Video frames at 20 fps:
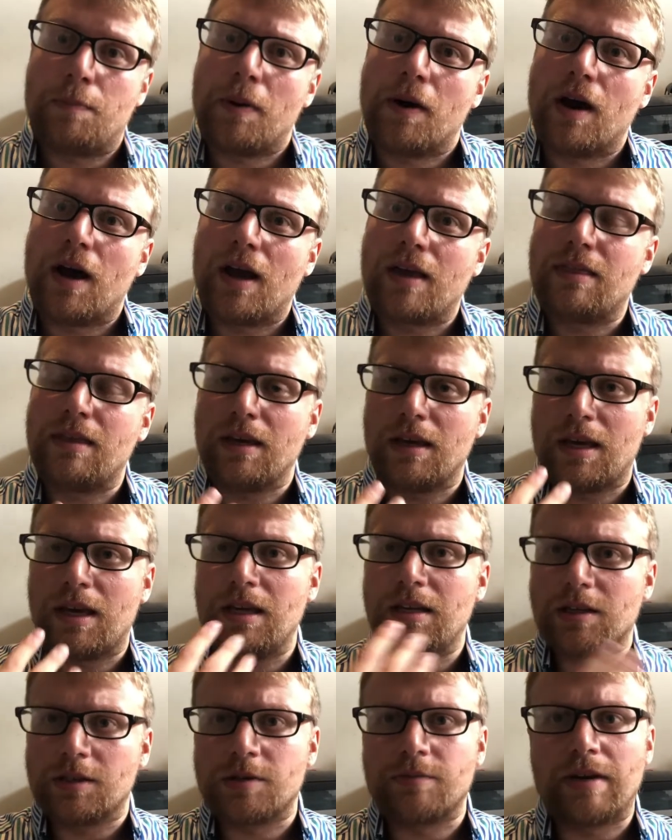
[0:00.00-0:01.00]
But I think
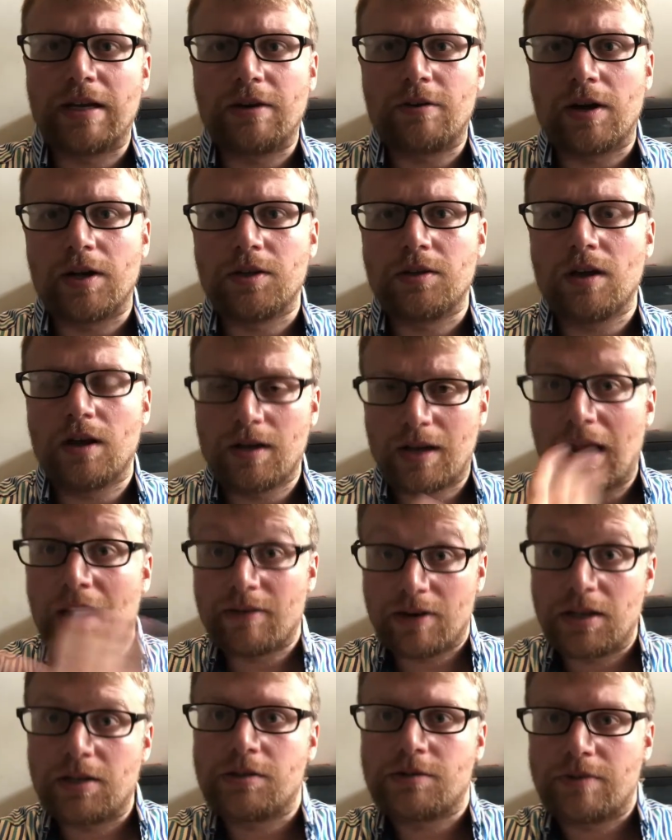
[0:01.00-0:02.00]

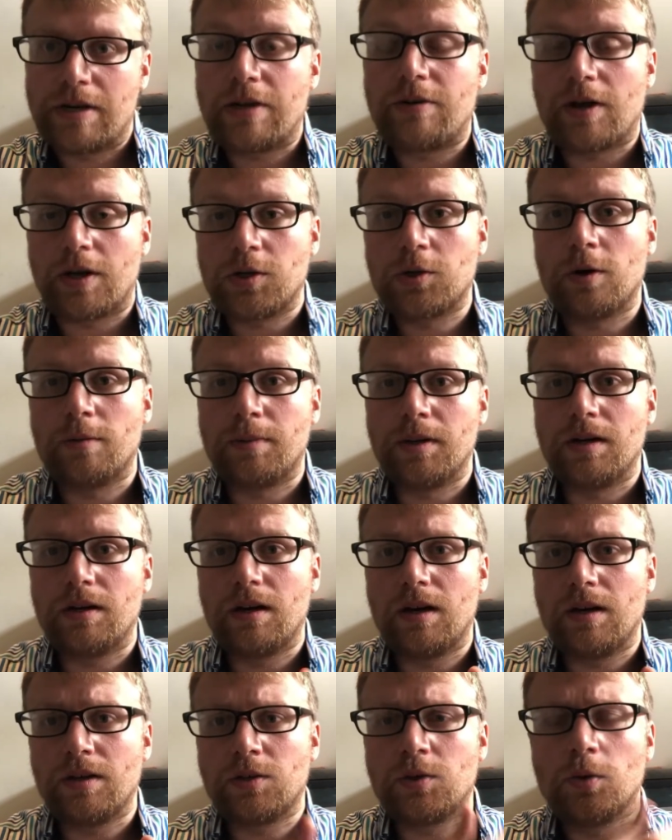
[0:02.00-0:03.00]
Larry does a really great job
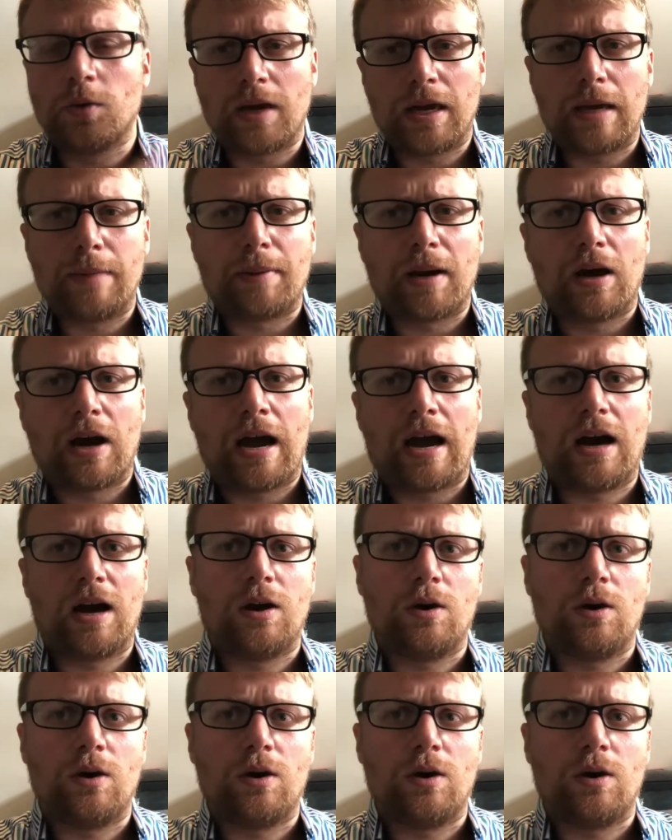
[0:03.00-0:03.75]
at talking about